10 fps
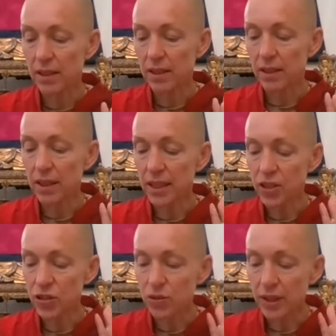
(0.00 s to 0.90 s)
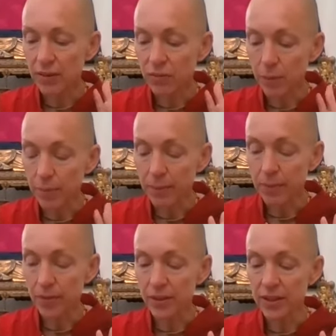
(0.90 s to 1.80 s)
unless you can
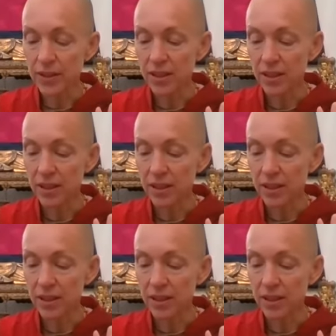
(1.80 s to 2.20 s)
remember it